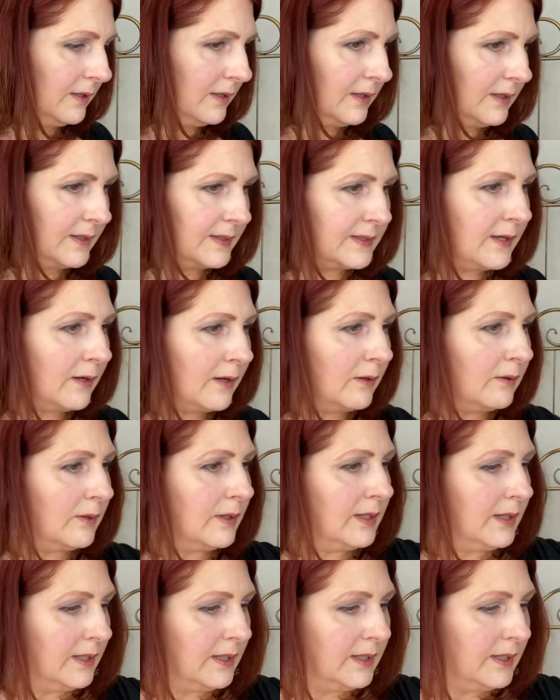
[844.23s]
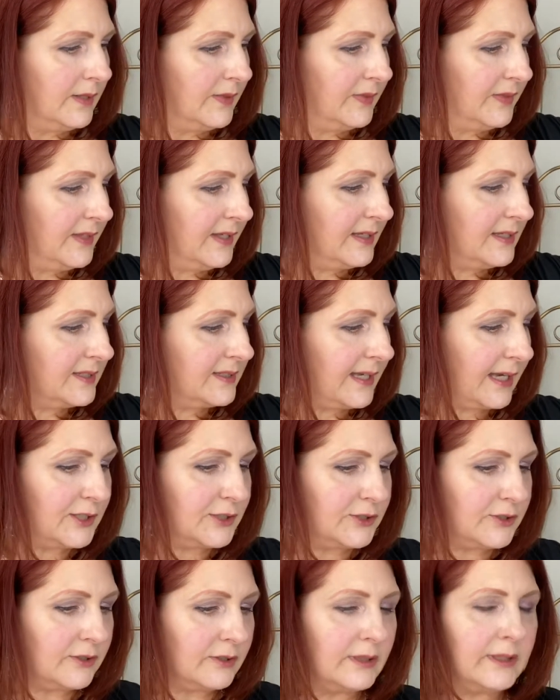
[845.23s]
So these
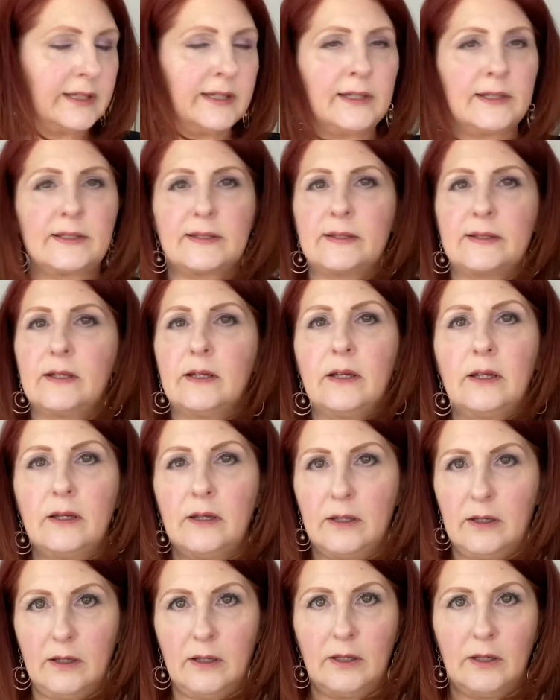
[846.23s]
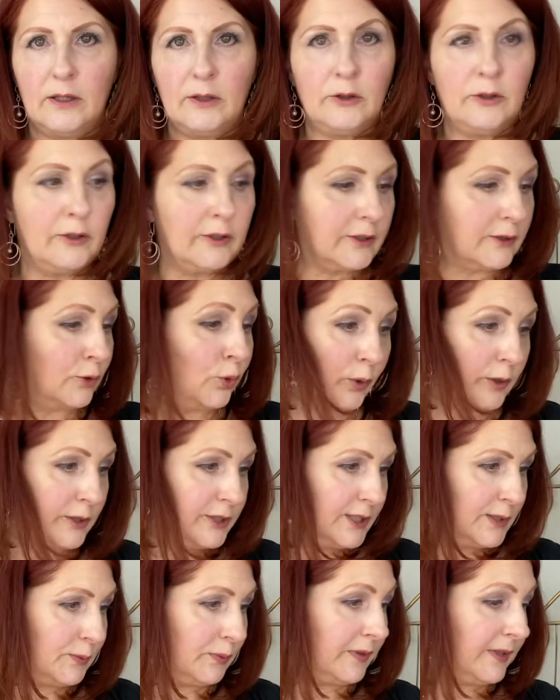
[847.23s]
textured links look
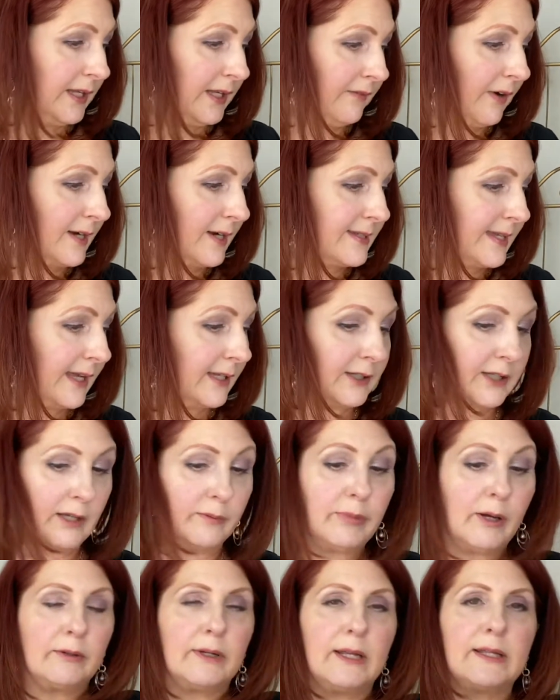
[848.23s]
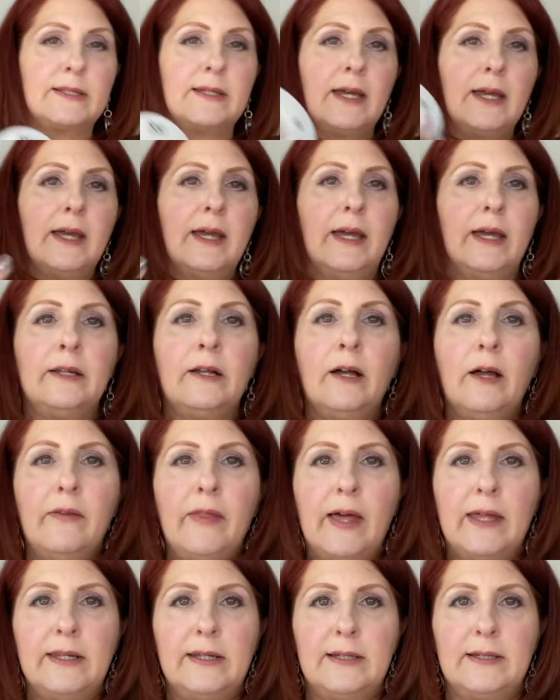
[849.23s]
gorgeous with any of our satin components, and all
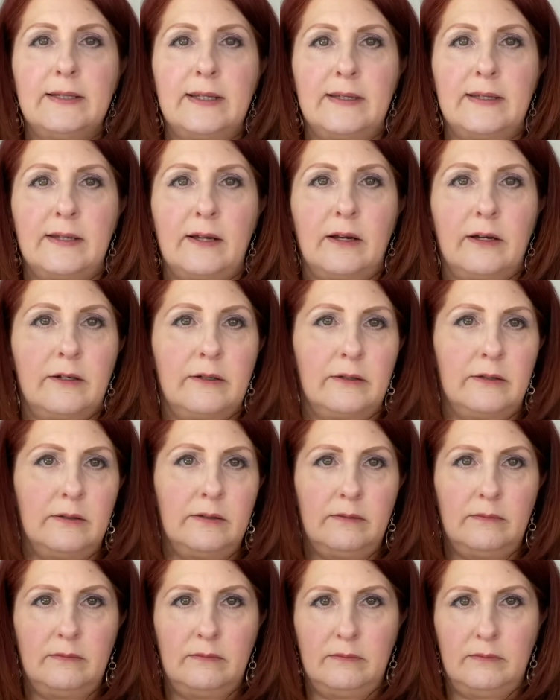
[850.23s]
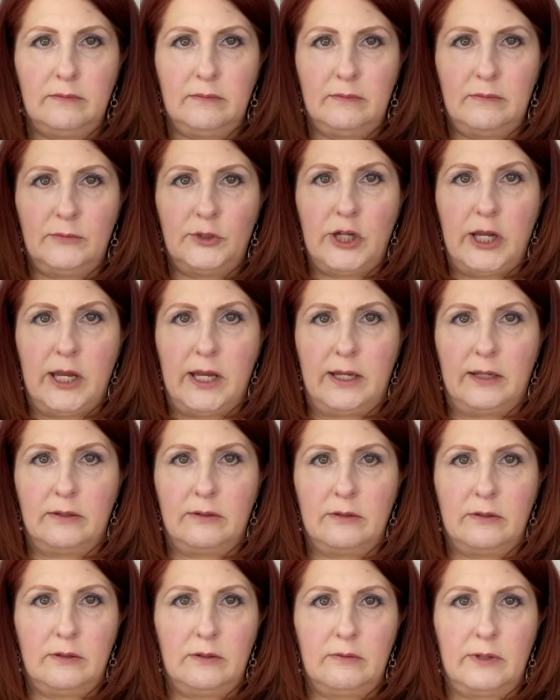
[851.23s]
that is our
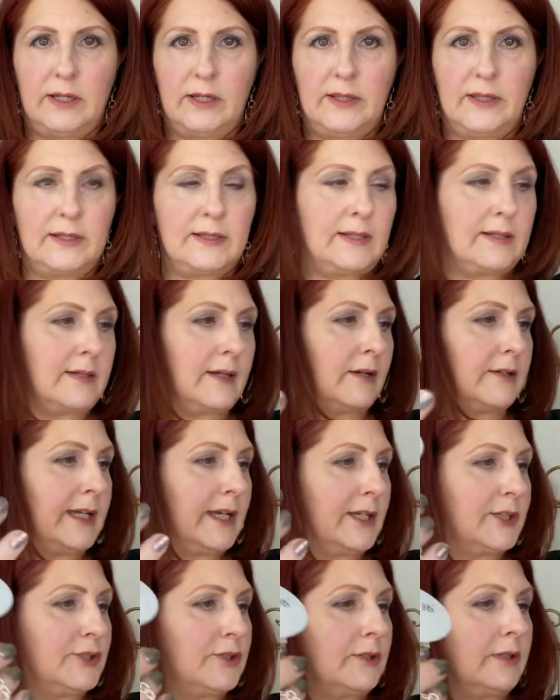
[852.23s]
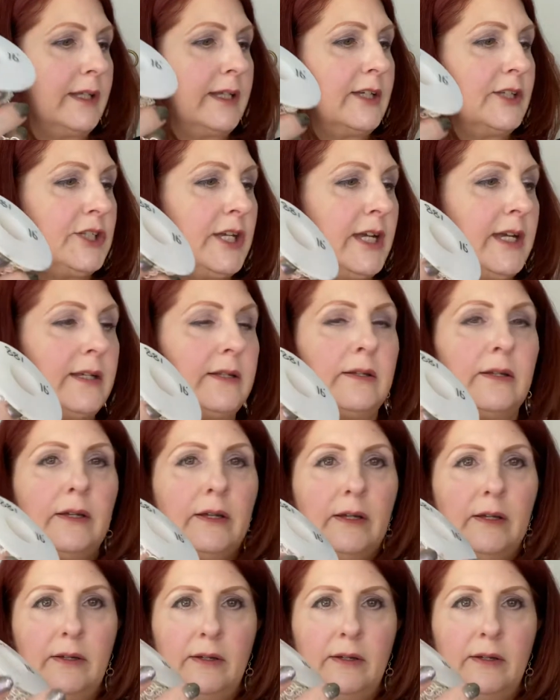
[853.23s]
chain, right? This is our textured link chain.